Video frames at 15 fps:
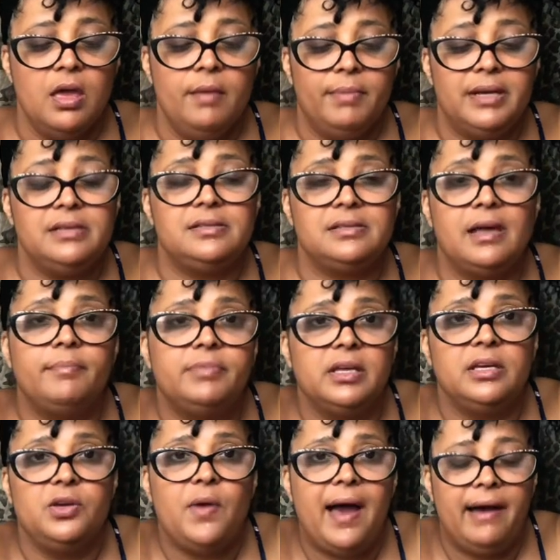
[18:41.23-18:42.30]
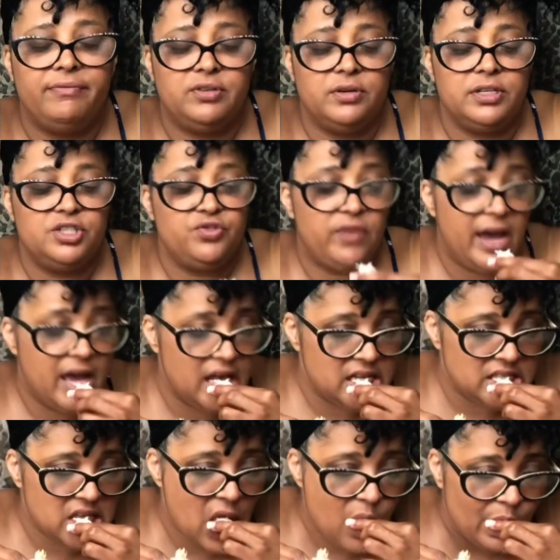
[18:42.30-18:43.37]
But it's something you have to address.